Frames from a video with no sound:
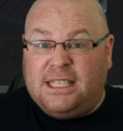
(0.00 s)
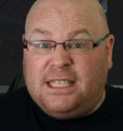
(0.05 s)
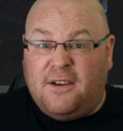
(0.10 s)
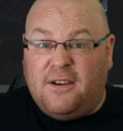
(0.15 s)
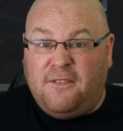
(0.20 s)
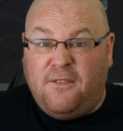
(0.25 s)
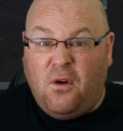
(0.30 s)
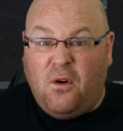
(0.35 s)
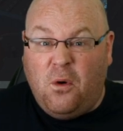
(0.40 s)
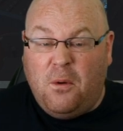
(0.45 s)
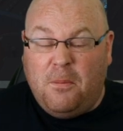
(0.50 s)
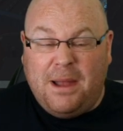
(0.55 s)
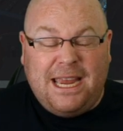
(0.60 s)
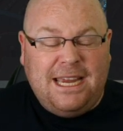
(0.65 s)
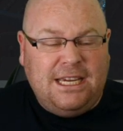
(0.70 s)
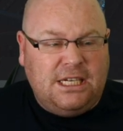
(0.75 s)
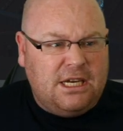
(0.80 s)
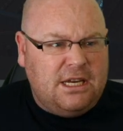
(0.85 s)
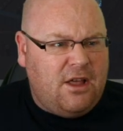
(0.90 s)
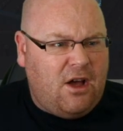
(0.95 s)
It's a
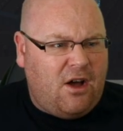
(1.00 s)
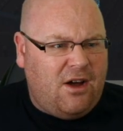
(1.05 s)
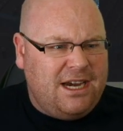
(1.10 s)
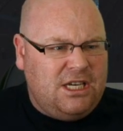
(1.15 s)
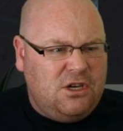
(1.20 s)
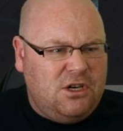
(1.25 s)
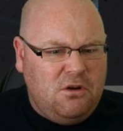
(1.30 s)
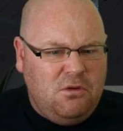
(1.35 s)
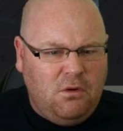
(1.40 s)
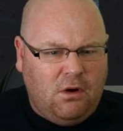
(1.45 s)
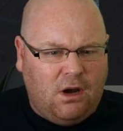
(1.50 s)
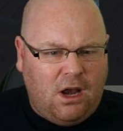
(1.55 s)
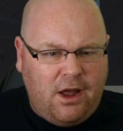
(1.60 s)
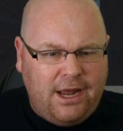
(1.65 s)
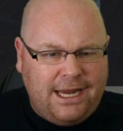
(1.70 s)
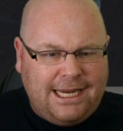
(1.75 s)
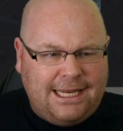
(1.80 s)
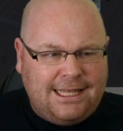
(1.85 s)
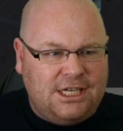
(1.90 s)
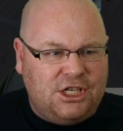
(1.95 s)
formation that I do
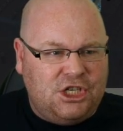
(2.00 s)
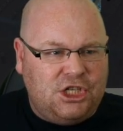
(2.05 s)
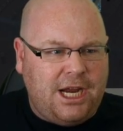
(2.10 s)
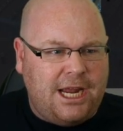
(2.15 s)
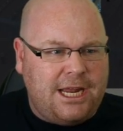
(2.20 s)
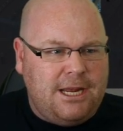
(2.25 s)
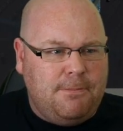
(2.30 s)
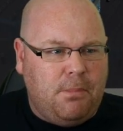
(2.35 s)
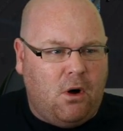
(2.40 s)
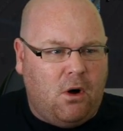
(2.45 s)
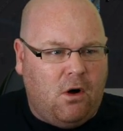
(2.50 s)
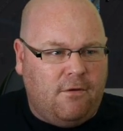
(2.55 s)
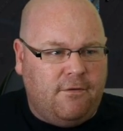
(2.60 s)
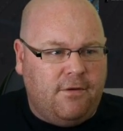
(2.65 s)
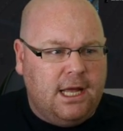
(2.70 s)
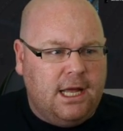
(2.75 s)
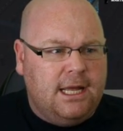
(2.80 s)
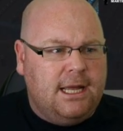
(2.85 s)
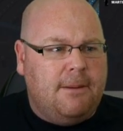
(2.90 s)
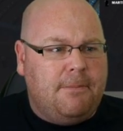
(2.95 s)
like the shape
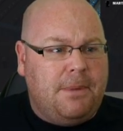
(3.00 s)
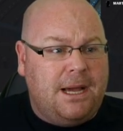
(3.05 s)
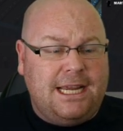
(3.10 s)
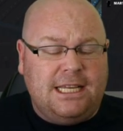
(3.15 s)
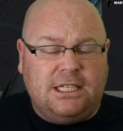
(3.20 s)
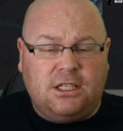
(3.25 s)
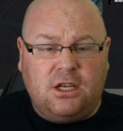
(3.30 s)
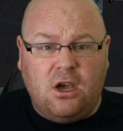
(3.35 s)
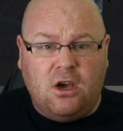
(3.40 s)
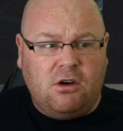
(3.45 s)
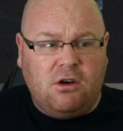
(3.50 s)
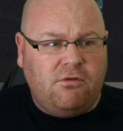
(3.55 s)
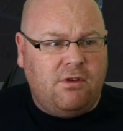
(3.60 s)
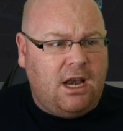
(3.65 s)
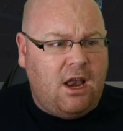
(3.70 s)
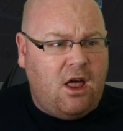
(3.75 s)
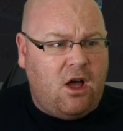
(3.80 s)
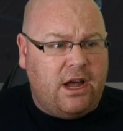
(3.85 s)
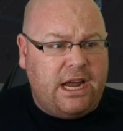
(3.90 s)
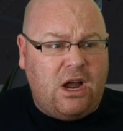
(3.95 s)
of, but it's going to
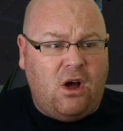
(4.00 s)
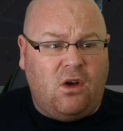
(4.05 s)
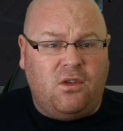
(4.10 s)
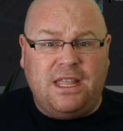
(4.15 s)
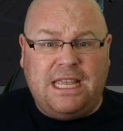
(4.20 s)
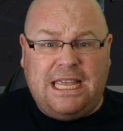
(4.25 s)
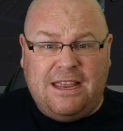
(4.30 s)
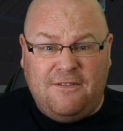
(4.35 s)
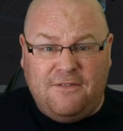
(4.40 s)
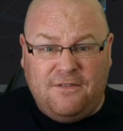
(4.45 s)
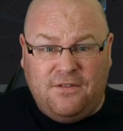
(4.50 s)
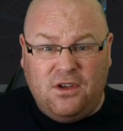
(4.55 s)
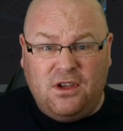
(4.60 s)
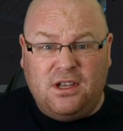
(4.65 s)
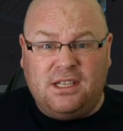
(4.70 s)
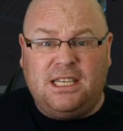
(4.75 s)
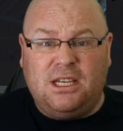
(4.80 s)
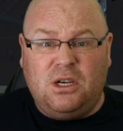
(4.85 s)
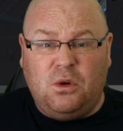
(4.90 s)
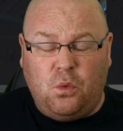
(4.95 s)
rely on the
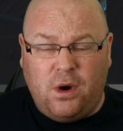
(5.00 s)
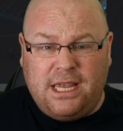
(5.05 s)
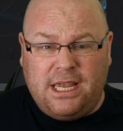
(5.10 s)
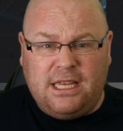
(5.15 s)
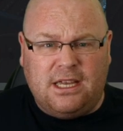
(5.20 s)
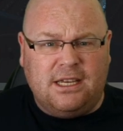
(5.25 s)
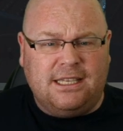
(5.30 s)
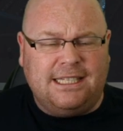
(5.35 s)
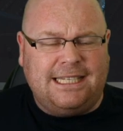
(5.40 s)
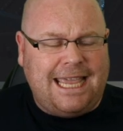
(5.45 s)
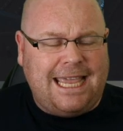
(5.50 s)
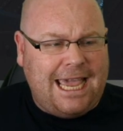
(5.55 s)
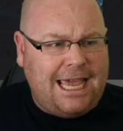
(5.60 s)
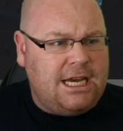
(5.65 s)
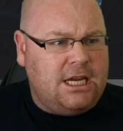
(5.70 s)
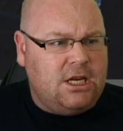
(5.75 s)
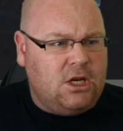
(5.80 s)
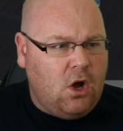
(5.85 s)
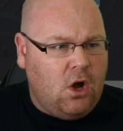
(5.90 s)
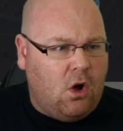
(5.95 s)
inverted wingers
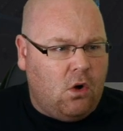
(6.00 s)
getting